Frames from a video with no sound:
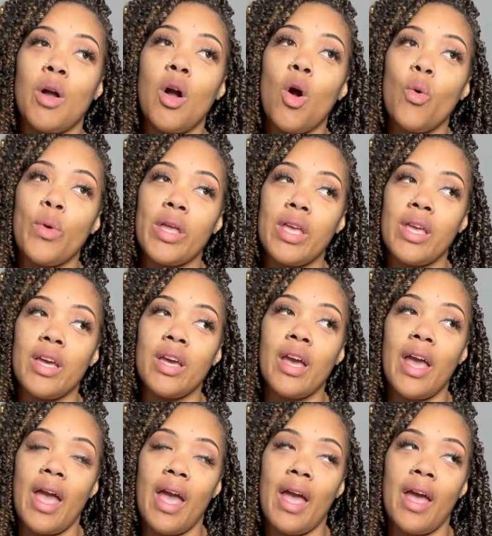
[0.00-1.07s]
go in
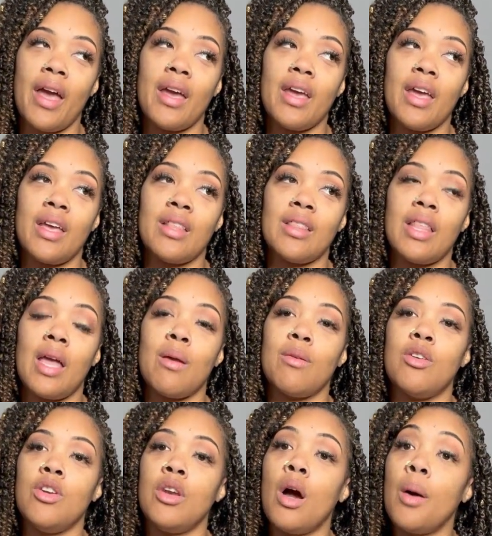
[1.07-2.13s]
at and they
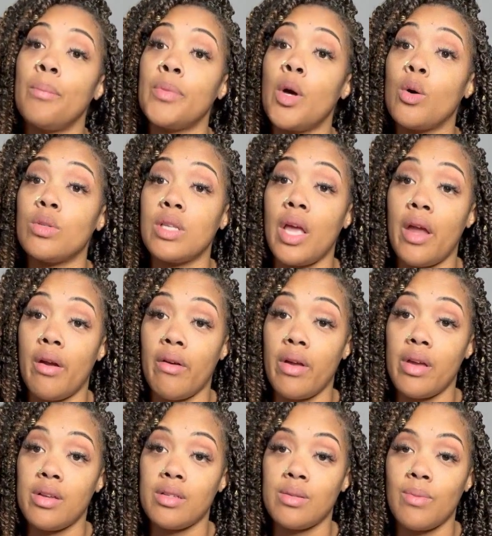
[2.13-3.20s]
numb those
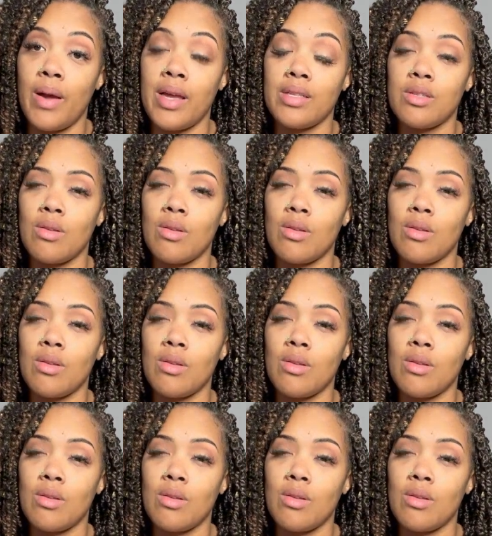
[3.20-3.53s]
areas, right?